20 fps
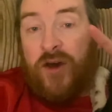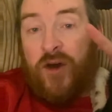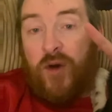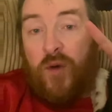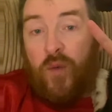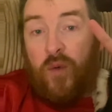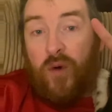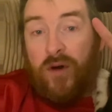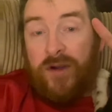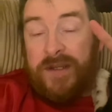
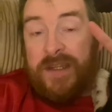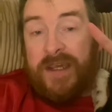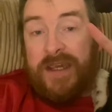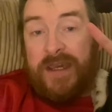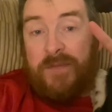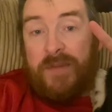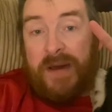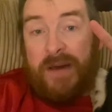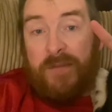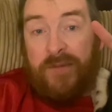1 day
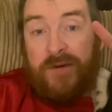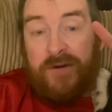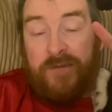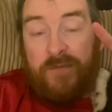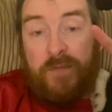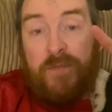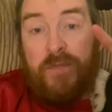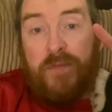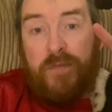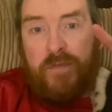of
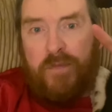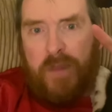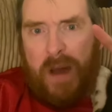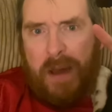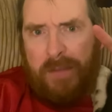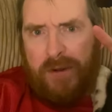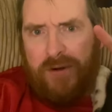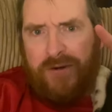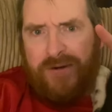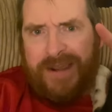
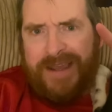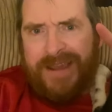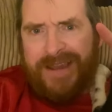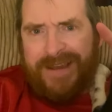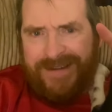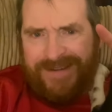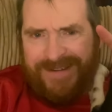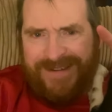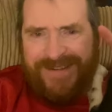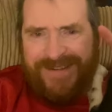boomeranging,